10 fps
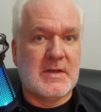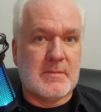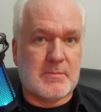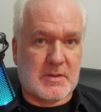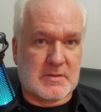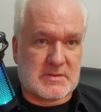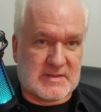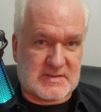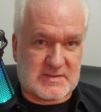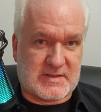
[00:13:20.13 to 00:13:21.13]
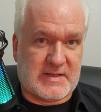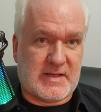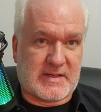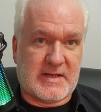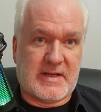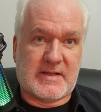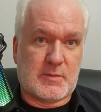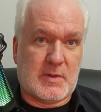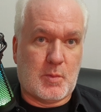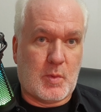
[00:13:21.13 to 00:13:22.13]
But as I said, I can add
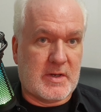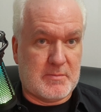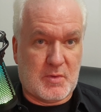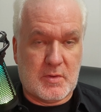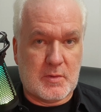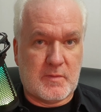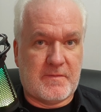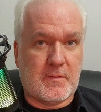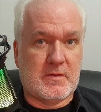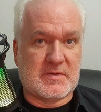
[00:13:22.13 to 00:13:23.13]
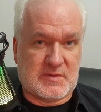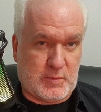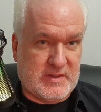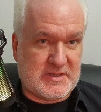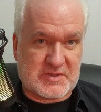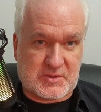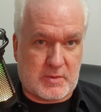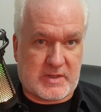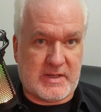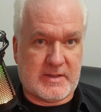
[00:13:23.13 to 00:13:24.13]
one more for Swedish
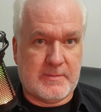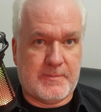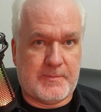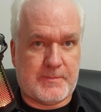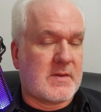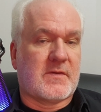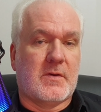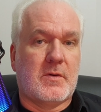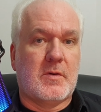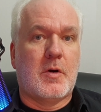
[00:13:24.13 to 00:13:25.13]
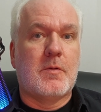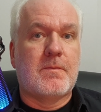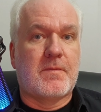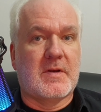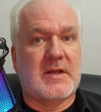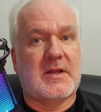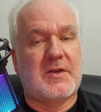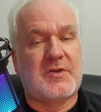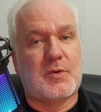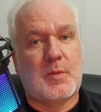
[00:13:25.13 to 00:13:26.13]
talking. So hopefully
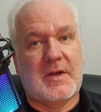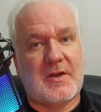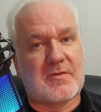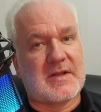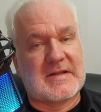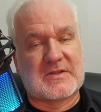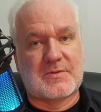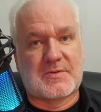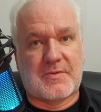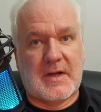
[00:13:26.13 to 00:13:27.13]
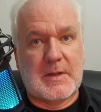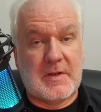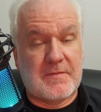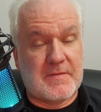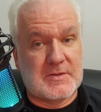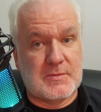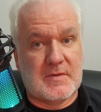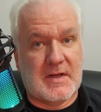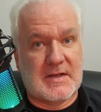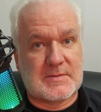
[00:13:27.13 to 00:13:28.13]
you will not unsubscribe if I do
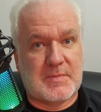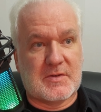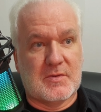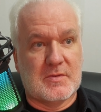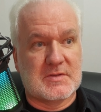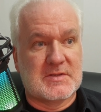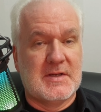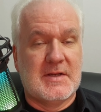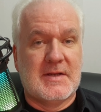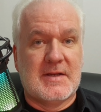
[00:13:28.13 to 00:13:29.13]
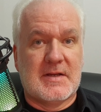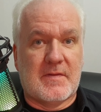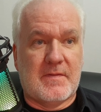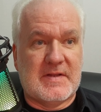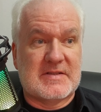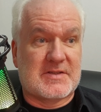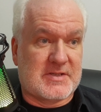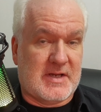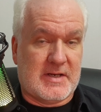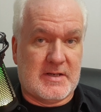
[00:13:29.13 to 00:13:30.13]
that, because this
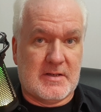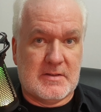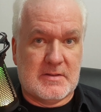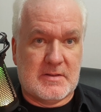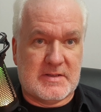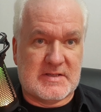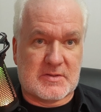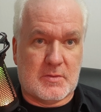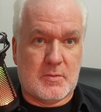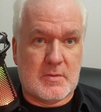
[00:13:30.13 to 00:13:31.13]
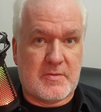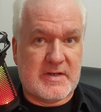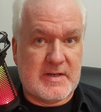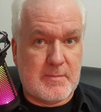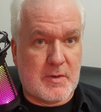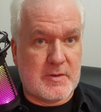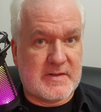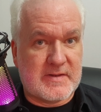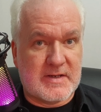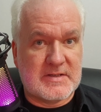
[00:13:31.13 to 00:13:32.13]
channel is already
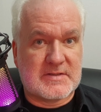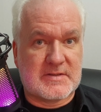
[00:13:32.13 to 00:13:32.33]
monetized.